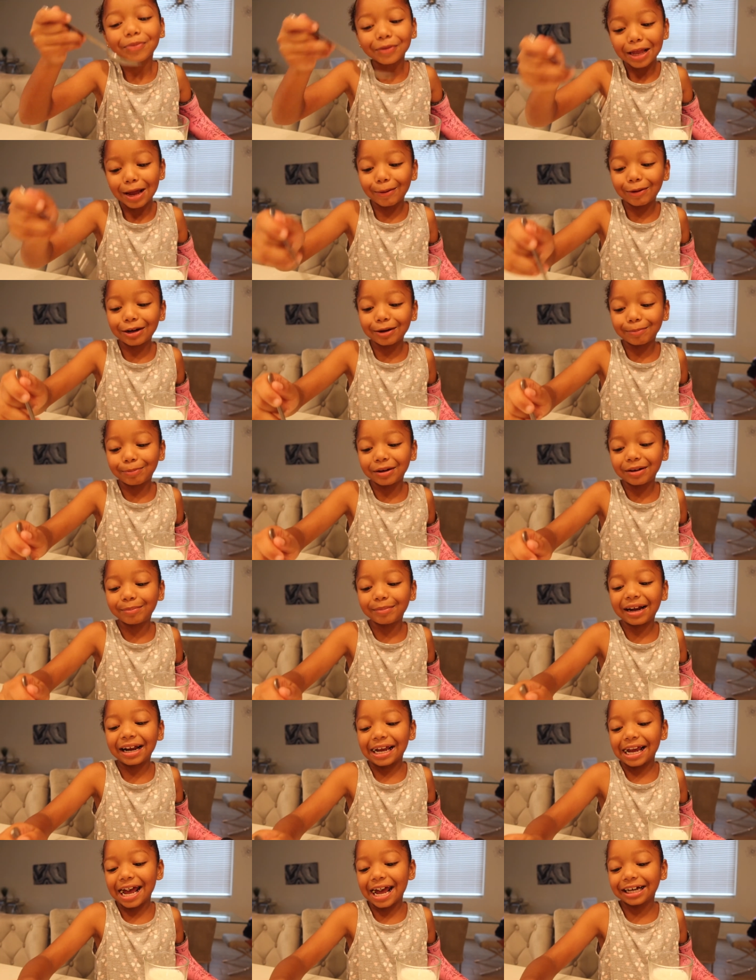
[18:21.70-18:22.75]
I want to put
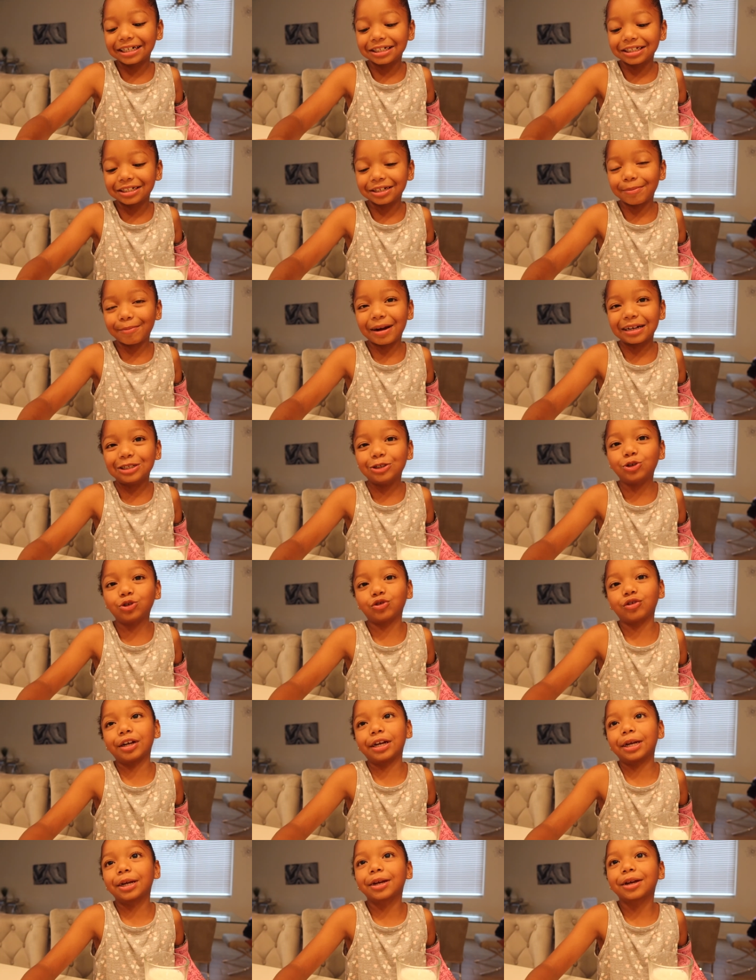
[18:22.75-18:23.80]
my eggs in my
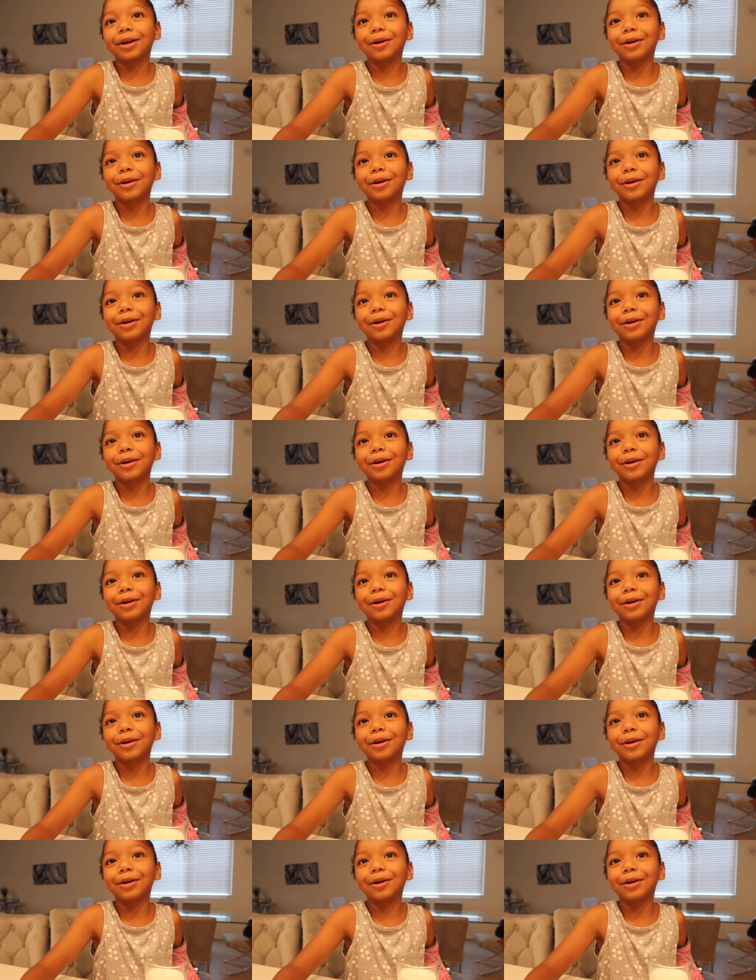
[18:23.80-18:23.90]
drink.